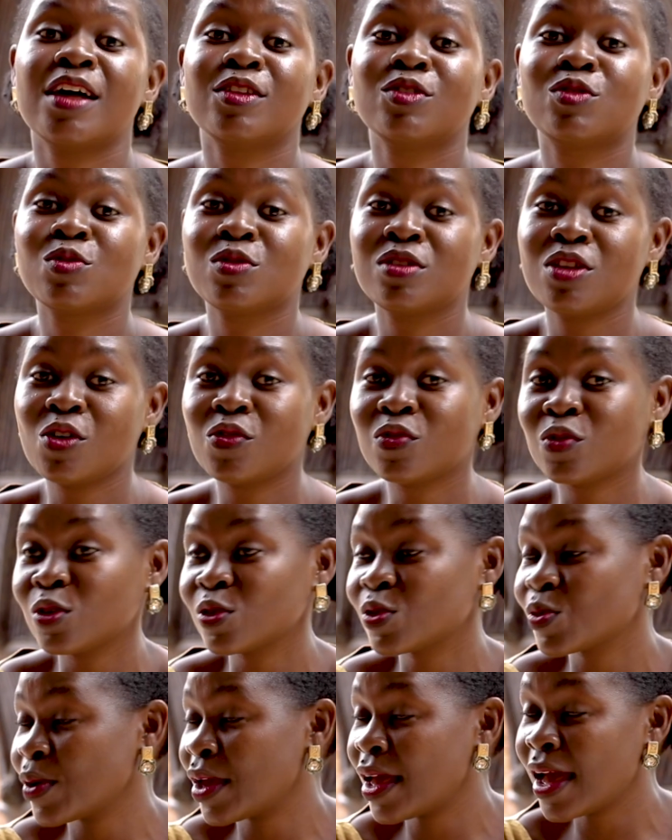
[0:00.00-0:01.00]
And today, of
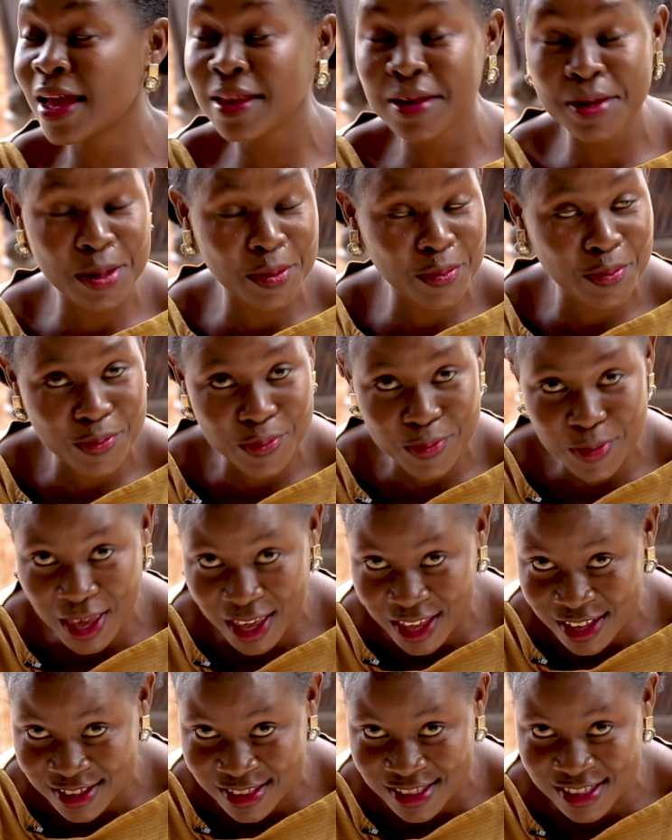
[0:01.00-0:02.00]
course, we had an
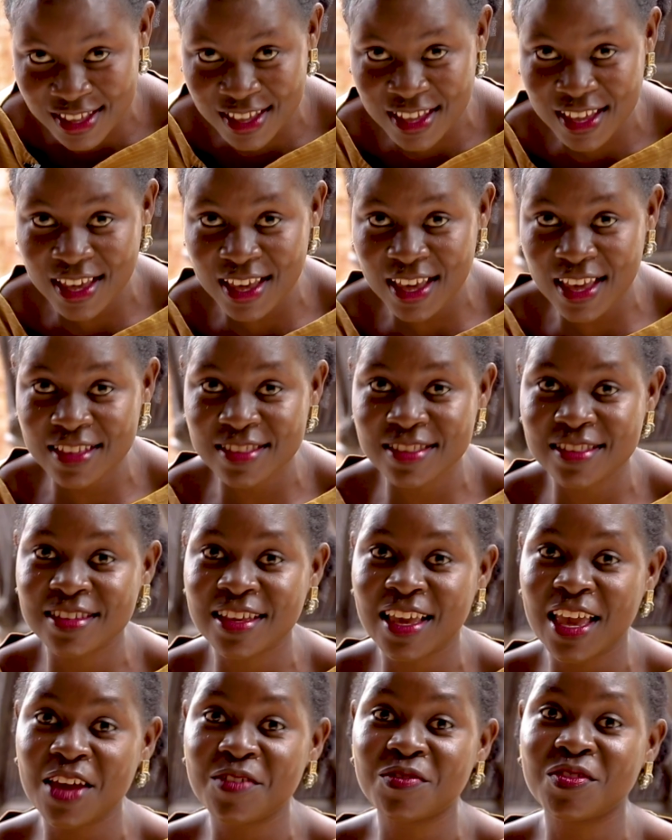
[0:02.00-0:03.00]
amazing
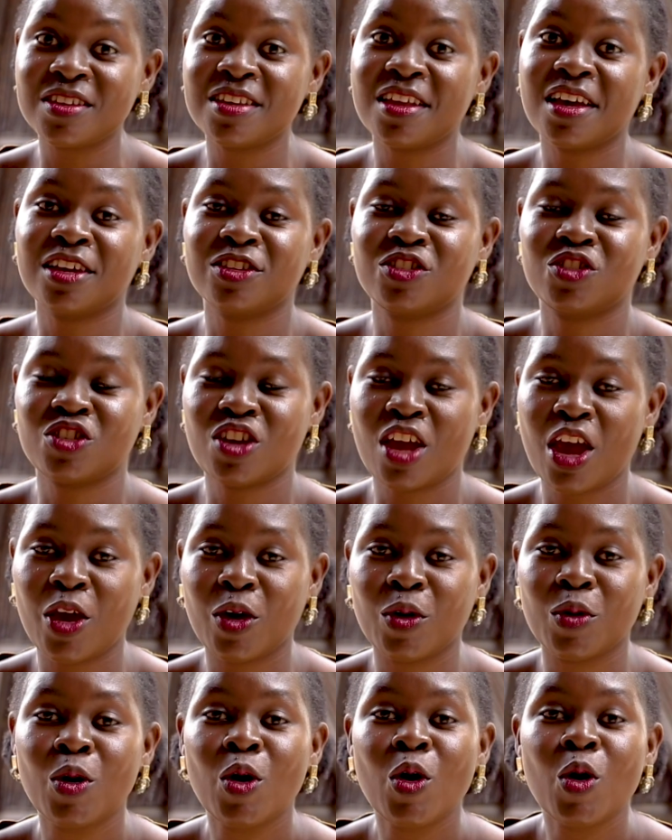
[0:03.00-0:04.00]
guest, Kevin
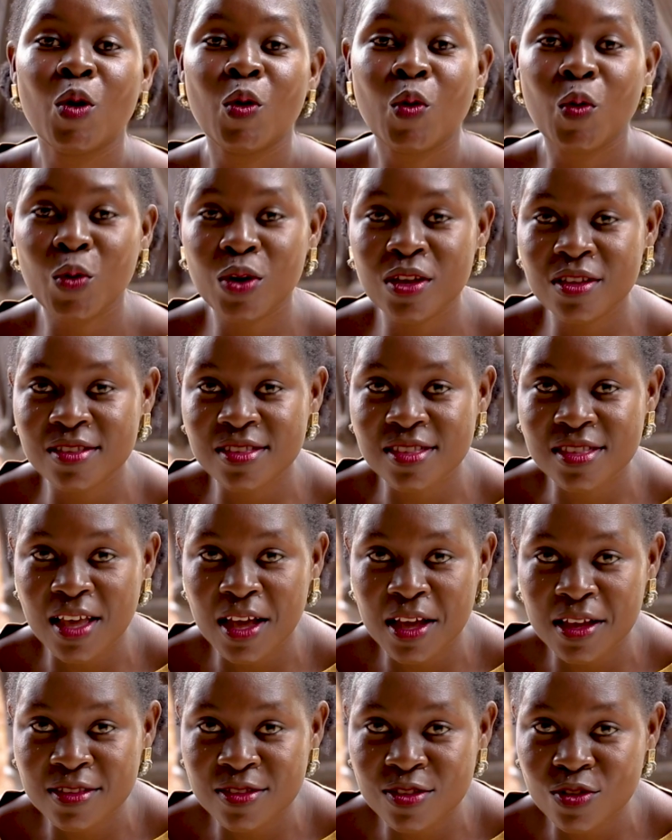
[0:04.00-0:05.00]
Achayo, who is
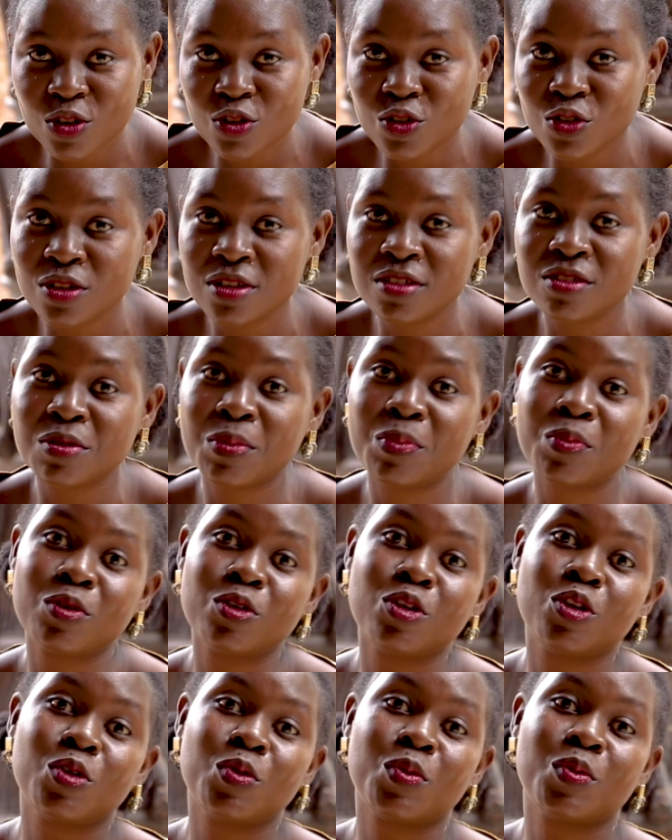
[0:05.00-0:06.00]
a social
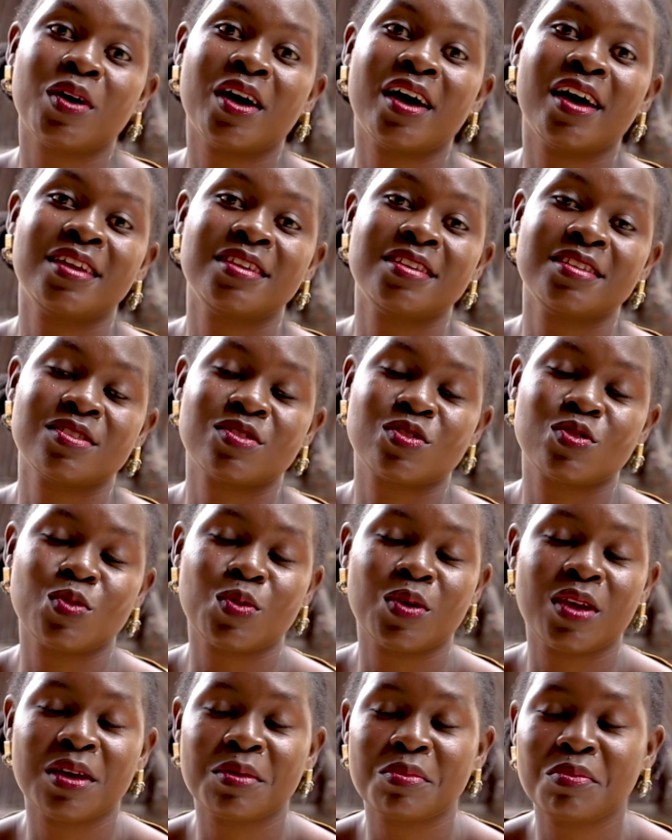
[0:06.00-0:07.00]
entrepreneur and is
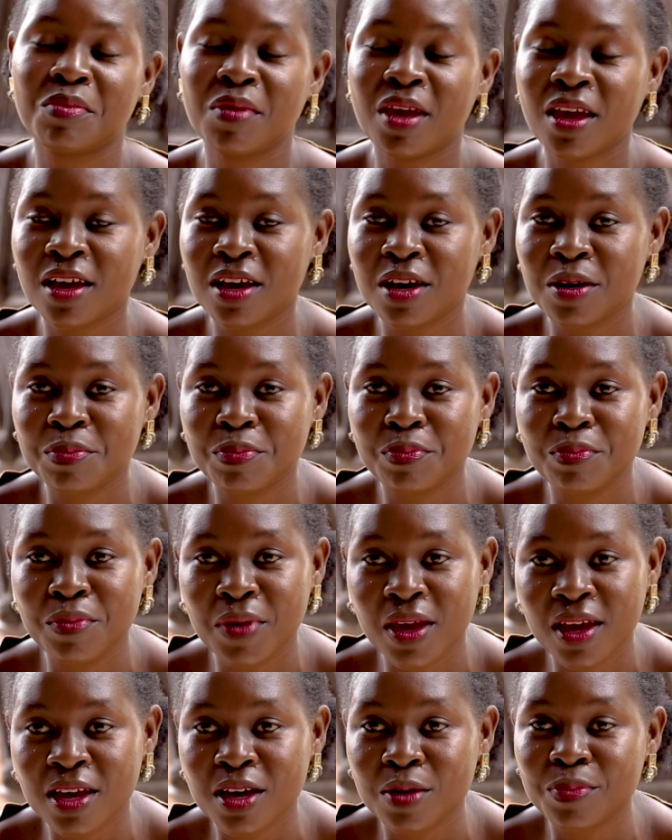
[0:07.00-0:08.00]
doing makeup
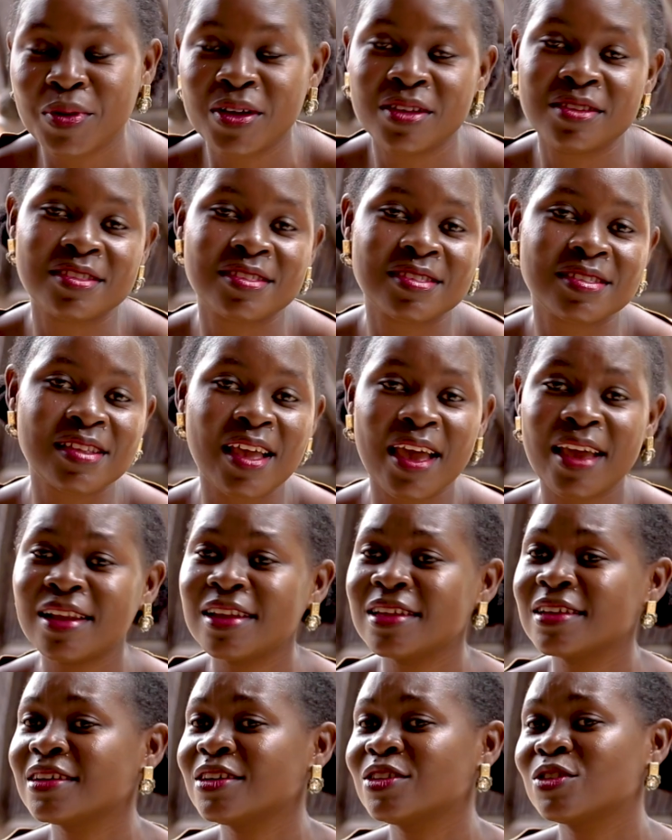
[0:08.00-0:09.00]
and
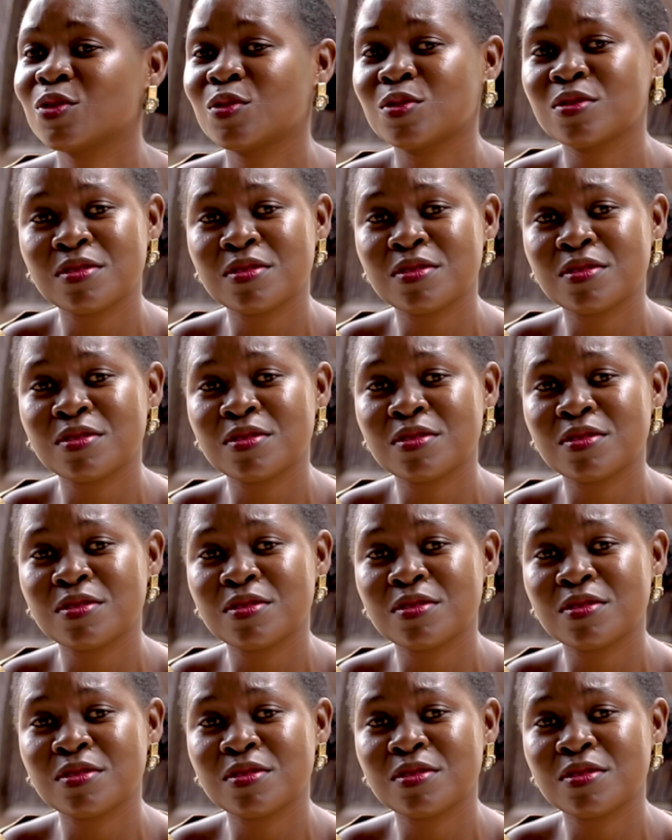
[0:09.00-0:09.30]
styling and